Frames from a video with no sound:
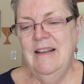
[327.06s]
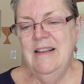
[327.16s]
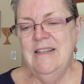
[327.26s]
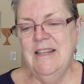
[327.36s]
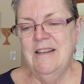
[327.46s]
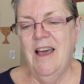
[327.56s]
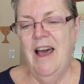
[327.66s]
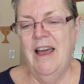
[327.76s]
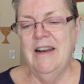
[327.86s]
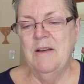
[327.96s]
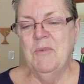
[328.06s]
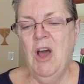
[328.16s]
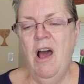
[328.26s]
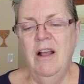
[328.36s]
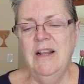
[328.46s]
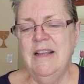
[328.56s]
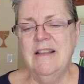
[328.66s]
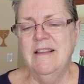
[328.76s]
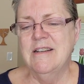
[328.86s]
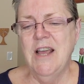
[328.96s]
Listen, God, I'm calling
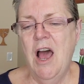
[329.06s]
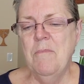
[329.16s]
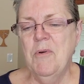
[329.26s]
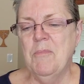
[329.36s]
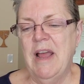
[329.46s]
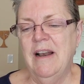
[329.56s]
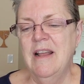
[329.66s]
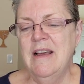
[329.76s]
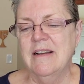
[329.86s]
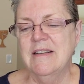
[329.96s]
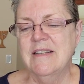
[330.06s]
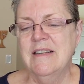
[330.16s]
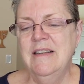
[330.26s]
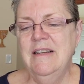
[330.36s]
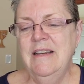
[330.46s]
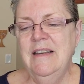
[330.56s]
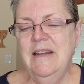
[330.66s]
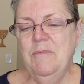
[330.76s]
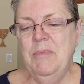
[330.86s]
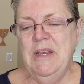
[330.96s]
at the top of my lungs.
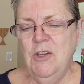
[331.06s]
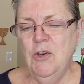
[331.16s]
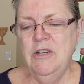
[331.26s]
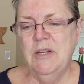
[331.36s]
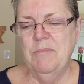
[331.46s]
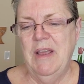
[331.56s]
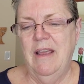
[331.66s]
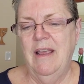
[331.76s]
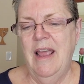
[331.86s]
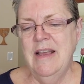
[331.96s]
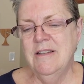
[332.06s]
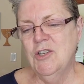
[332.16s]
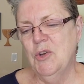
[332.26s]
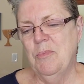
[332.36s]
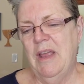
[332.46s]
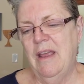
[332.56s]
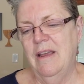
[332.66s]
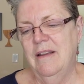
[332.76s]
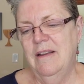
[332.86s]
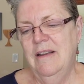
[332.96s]
Be good to me. Answer
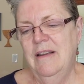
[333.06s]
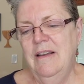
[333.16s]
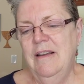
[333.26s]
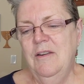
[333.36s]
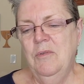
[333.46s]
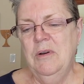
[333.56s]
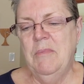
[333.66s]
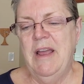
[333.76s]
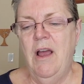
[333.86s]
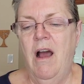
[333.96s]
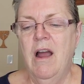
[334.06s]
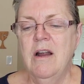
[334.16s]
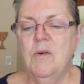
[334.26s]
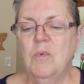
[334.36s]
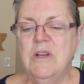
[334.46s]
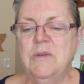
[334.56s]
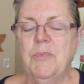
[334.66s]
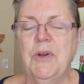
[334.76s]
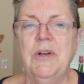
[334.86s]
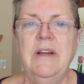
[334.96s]
me. When my heart
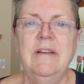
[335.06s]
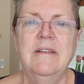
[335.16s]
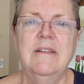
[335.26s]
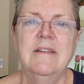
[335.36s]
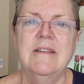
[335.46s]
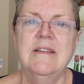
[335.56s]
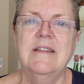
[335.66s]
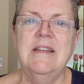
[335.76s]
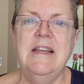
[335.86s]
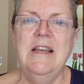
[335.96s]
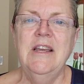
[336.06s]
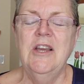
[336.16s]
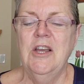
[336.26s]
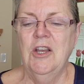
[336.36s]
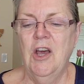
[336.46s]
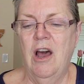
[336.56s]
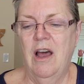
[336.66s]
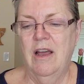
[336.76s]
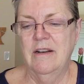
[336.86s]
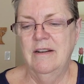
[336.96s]
whispered, seek
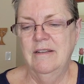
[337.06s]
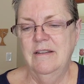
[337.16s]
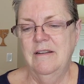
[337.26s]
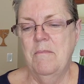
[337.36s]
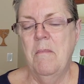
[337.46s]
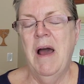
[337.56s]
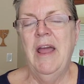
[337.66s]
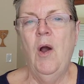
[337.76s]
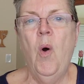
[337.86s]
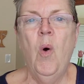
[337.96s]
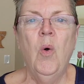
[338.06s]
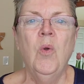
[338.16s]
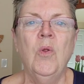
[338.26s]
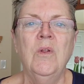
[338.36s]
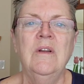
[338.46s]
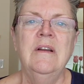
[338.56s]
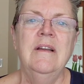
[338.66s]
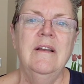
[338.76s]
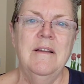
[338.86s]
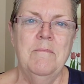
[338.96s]
God, my whole
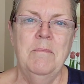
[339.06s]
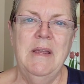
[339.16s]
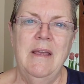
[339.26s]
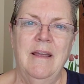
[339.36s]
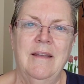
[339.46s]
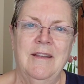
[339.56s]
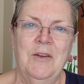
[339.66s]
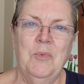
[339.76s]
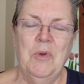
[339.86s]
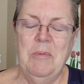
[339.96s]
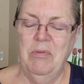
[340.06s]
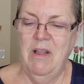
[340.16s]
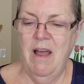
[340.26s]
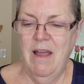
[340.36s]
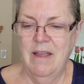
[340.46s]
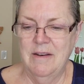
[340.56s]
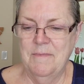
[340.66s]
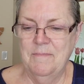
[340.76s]
being replied,